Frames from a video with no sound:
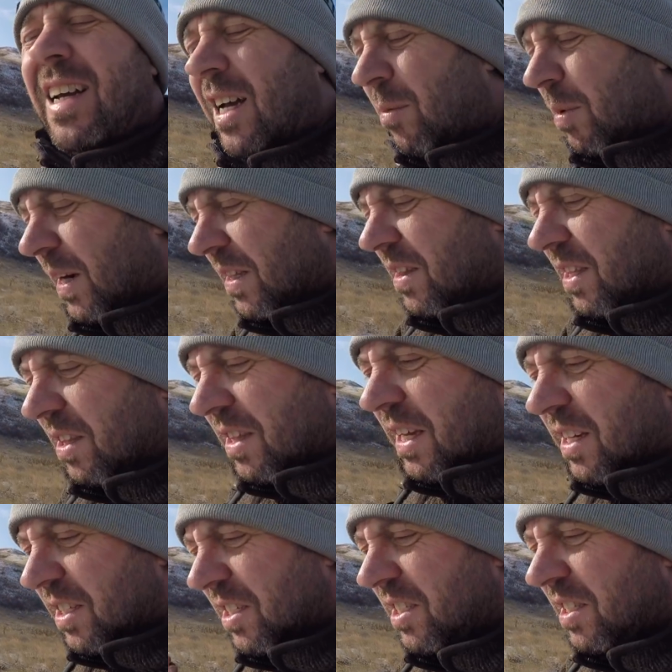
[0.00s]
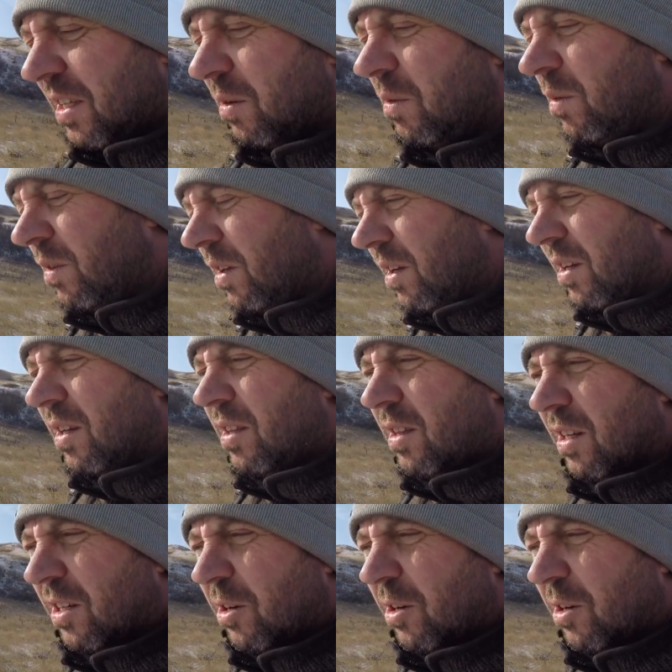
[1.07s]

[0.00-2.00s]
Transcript: about the things that the